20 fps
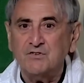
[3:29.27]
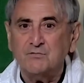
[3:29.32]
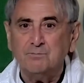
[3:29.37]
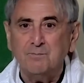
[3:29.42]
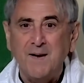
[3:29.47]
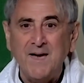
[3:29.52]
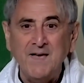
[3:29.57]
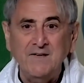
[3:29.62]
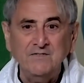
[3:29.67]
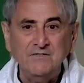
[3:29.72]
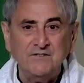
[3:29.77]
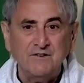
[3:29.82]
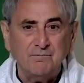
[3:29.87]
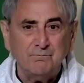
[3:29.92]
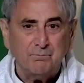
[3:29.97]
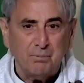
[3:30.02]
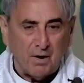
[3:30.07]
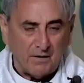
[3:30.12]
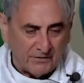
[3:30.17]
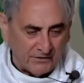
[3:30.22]
band of
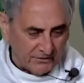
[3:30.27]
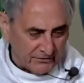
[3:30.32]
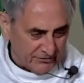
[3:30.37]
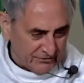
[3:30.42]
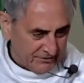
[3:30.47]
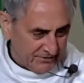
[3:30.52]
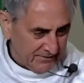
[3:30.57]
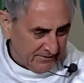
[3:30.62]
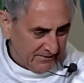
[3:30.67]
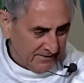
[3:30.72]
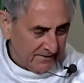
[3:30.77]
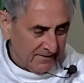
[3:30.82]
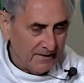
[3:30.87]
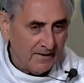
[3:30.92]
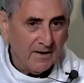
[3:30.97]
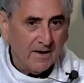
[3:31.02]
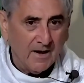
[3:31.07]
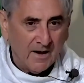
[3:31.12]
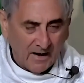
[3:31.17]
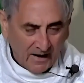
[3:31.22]
brothers
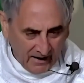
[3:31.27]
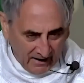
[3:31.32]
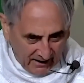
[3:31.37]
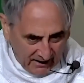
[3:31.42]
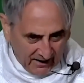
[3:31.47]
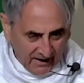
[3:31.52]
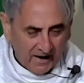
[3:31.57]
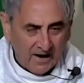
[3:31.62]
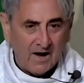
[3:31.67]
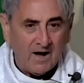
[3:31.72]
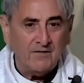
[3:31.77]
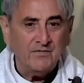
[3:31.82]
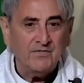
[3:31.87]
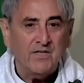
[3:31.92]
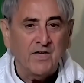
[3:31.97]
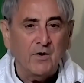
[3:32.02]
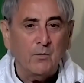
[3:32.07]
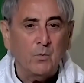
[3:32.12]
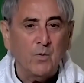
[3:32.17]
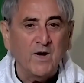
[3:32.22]
on
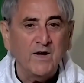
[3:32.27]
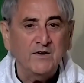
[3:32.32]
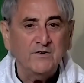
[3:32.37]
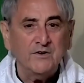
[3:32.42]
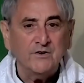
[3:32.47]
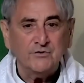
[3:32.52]
their way to